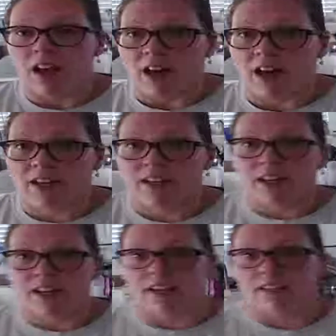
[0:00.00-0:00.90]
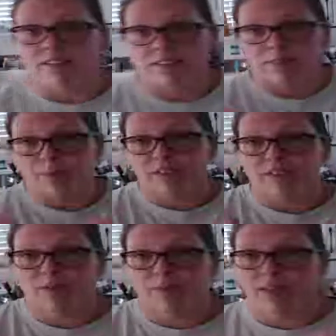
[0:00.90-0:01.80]
Hi guys, it's me
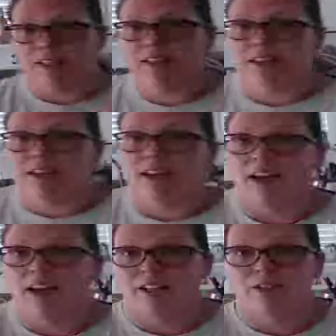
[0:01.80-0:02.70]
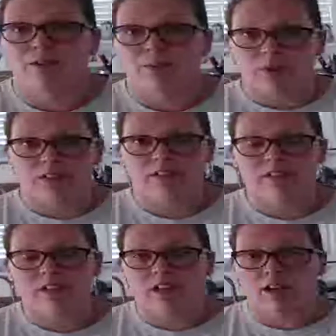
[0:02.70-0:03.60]
Samantha. I just wanted
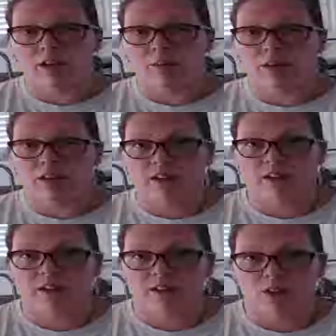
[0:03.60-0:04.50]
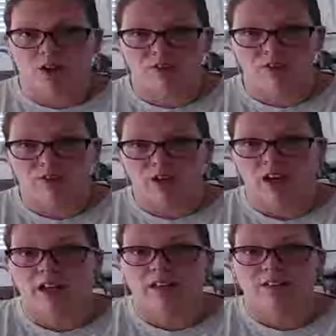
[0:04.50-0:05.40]
to come and talk to you
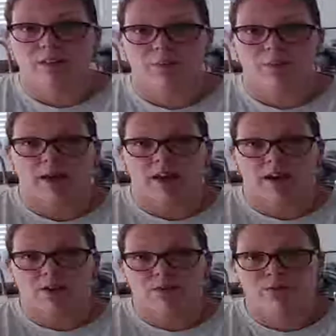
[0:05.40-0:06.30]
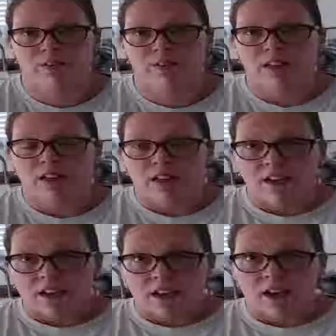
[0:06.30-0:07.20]
guys about
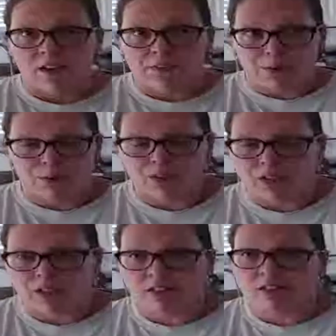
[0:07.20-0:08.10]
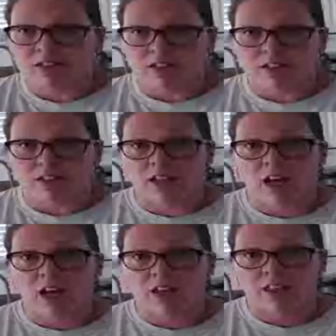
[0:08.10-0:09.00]
a few things that
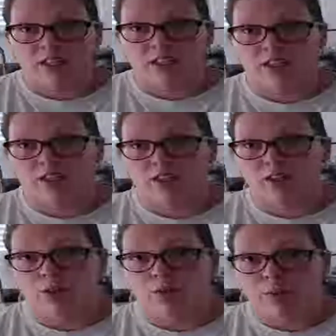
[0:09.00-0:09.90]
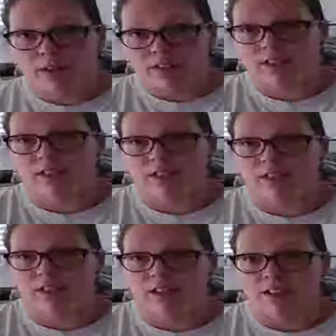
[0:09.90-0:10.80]
I think you might
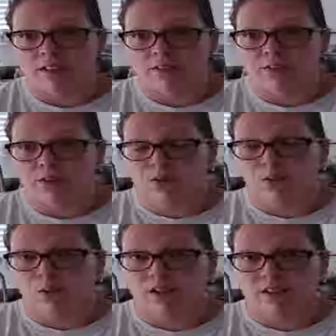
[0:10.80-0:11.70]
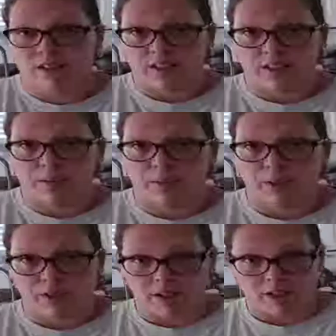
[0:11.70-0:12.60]
need if you're going to get
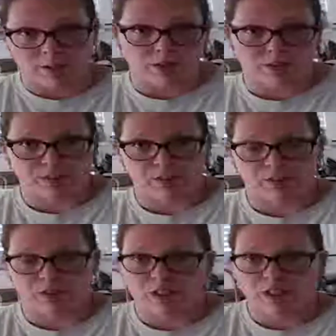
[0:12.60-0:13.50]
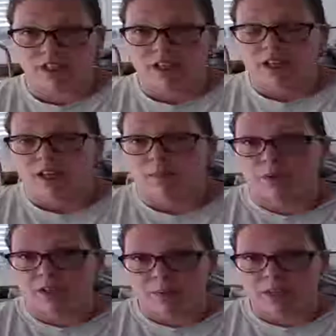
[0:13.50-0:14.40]
bariatric surgery.
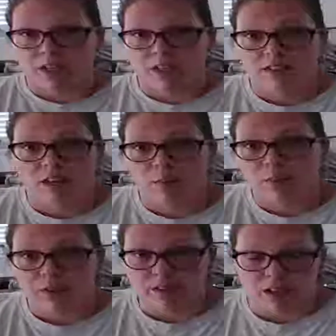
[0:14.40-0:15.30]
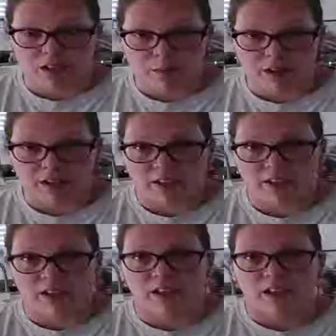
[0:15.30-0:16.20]
Me being a type 1
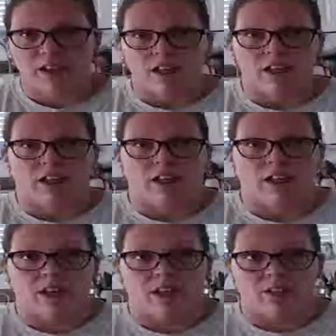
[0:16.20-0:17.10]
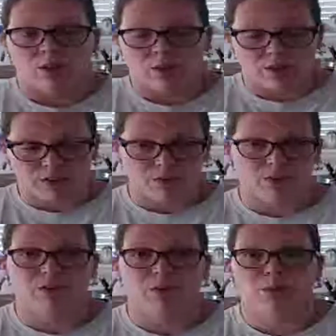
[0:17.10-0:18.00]
diabetic and going through
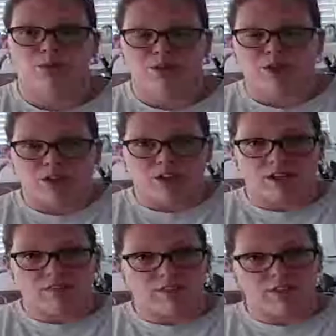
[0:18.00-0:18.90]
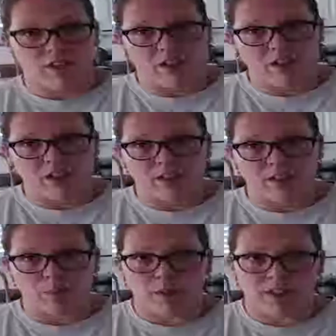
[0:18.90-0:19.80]
this whole journey and everything,
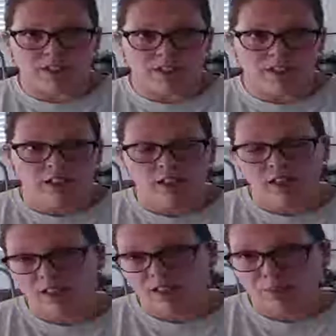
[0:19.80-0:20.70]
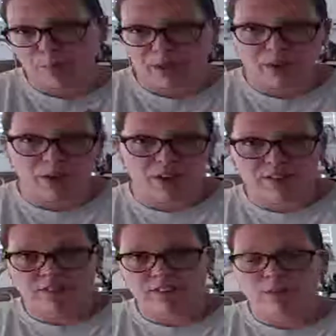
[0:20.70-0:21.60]
it's been a little bit
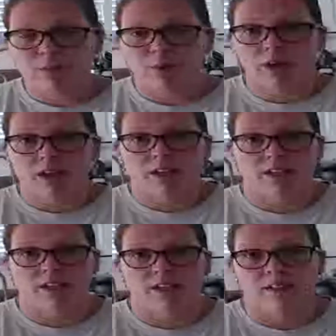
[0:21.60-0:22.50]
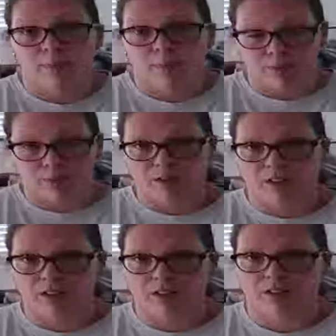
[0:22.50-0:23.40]
crazy, but it's been a
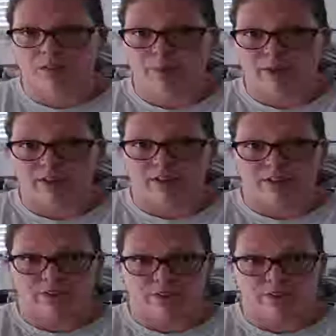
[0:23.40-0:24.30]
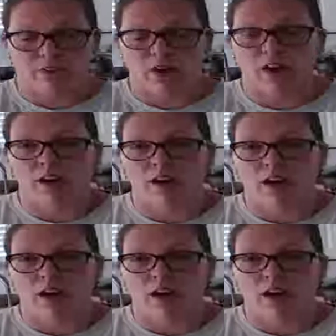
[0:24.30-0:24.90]
really good experience so far.